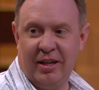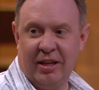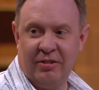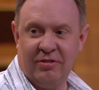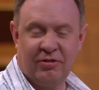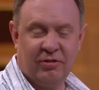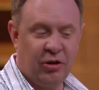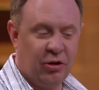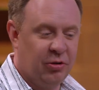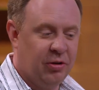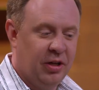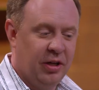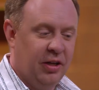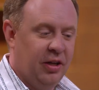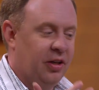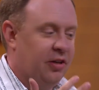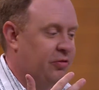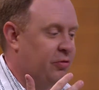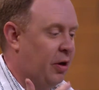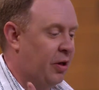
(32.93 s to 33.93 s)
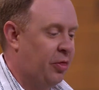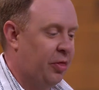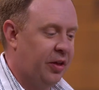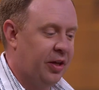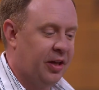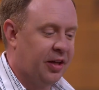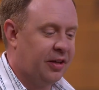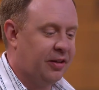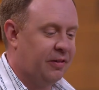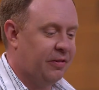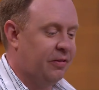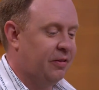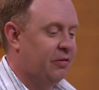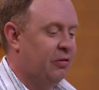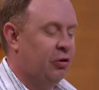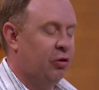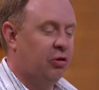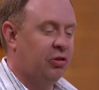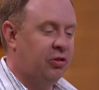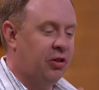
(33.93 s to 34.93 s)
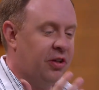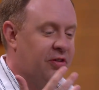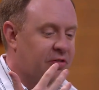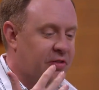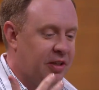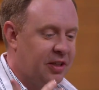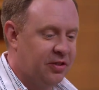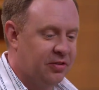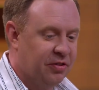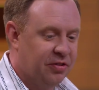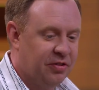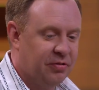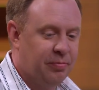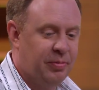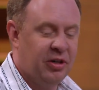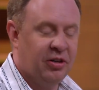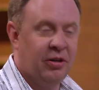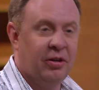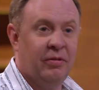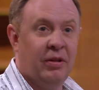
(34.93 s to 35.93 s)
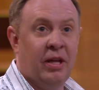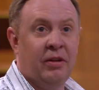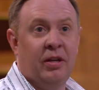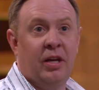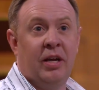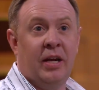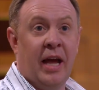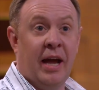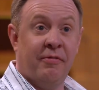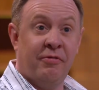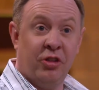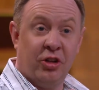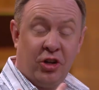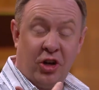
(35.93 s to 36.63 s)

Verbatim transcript: And so, so I think you know, listening to the Spirit and, and having the